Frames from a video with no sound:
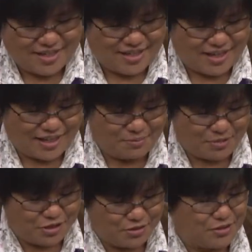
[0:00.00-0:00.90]
Can
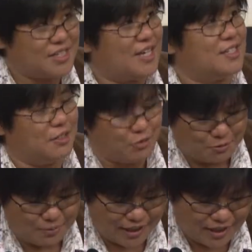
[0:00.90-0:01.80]
it be used as a
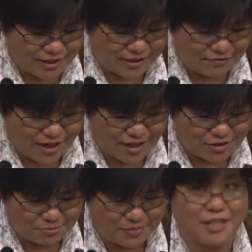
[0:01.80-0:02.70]
role-playing
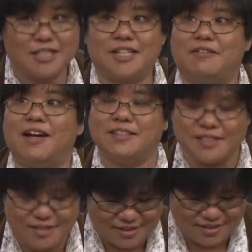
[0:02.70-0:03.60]
device to manage
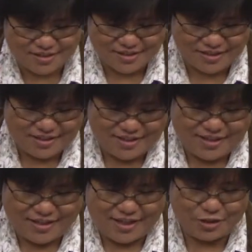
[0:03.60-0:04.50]
characters?
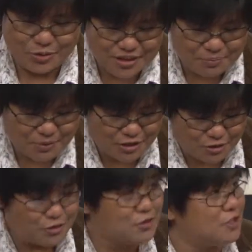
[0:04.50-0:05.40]
Can Twitter be
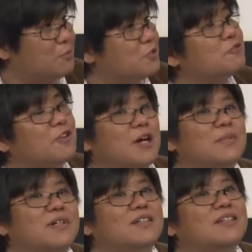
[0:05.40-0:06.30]
used to improve
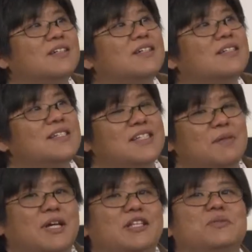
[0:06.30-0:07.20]
grammar? These
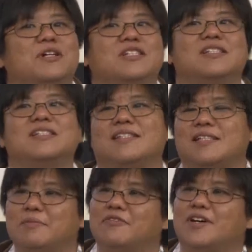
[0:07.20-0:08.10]
are many questions
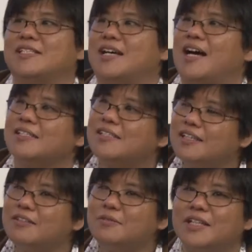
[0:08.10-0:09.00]
that some of us are
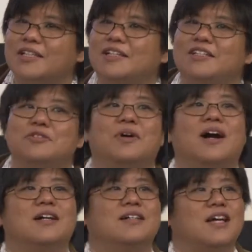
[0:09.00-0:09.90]
asking, whether you
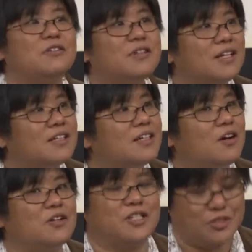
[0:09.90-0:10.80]
are an educator
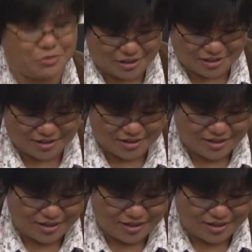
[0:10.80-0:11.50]
or you're a student.